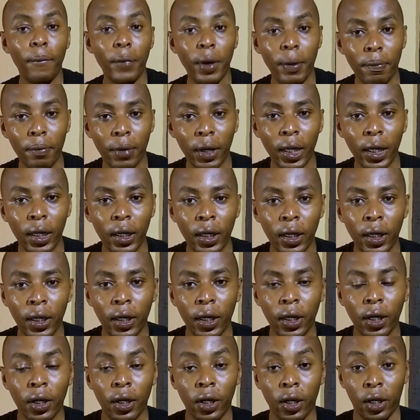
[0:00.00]
member,
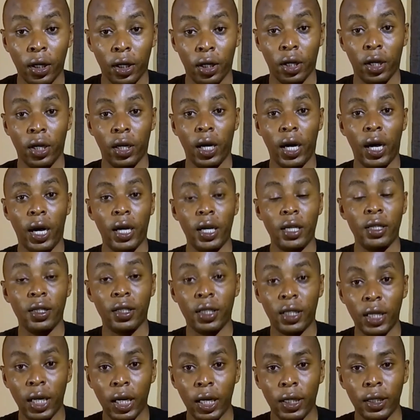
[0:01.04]

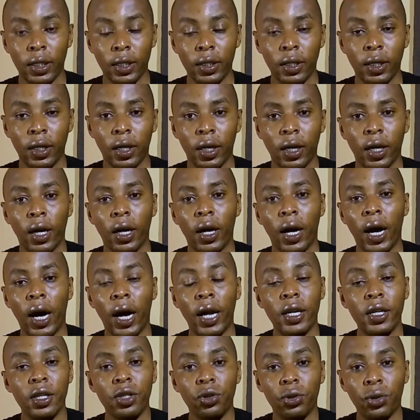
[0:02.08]
instead,
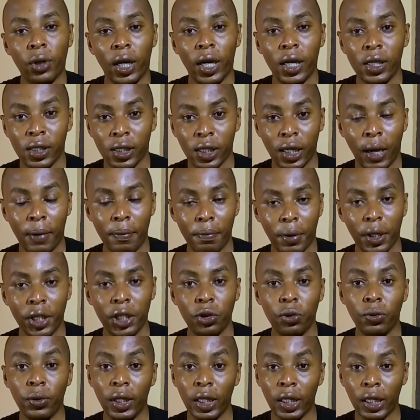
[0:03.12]
an insurance company
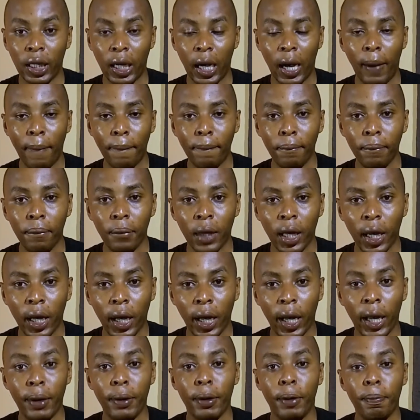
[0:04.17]
will come
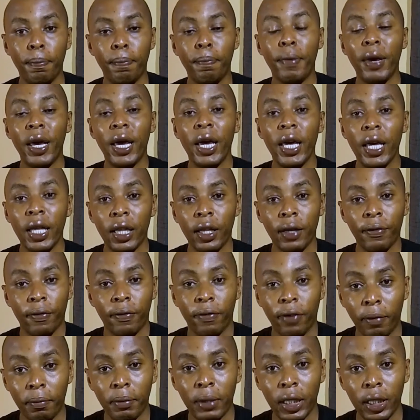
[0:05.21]
and pay the
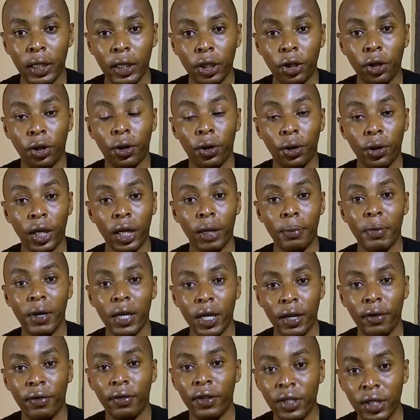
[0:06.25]
family or the
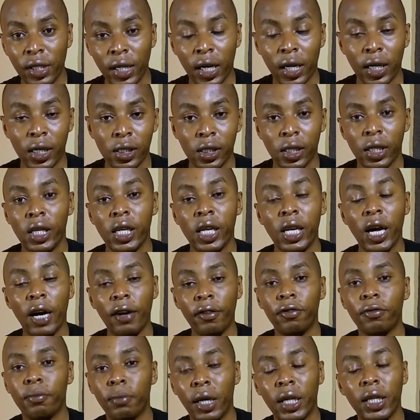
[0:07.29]
beneficiaries enough
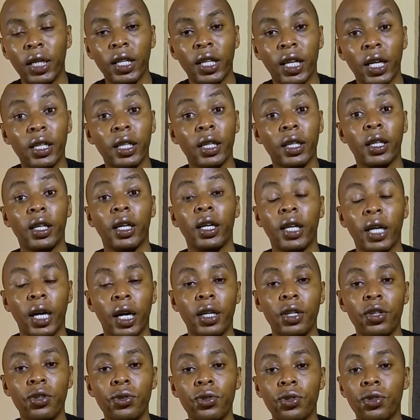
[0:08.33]
money that they
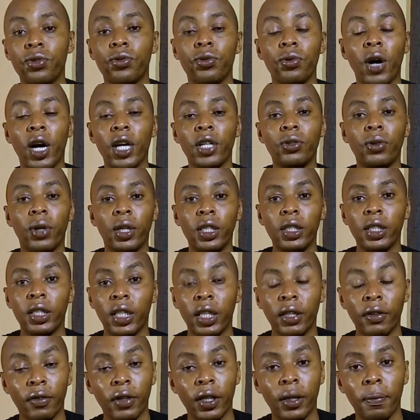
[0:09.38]
can use to actually
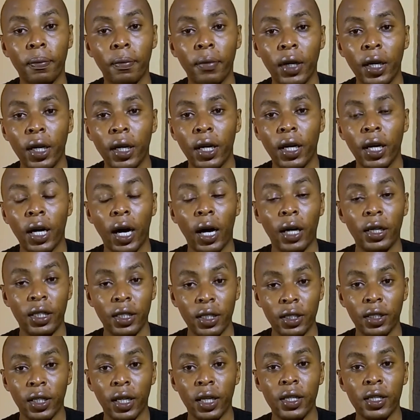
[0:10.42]
give them a
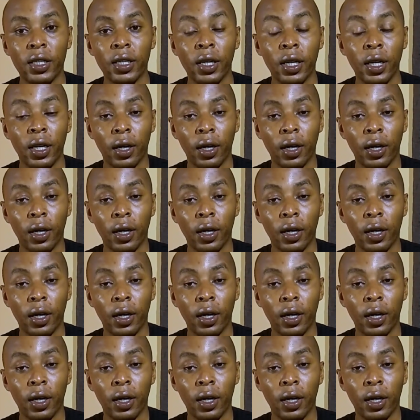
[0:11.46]
decent